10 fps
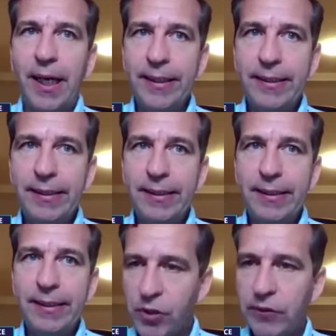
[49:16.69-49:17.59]
I
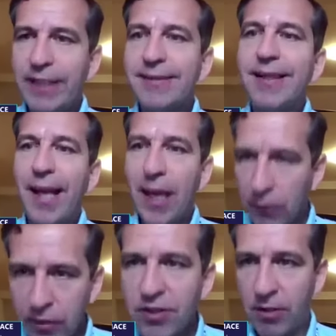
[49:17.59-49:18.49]
observe that
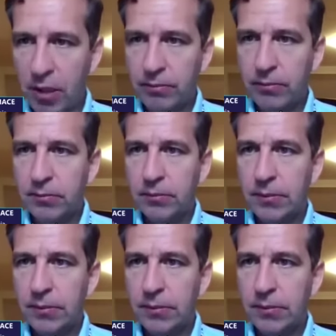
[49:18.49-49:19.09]
every time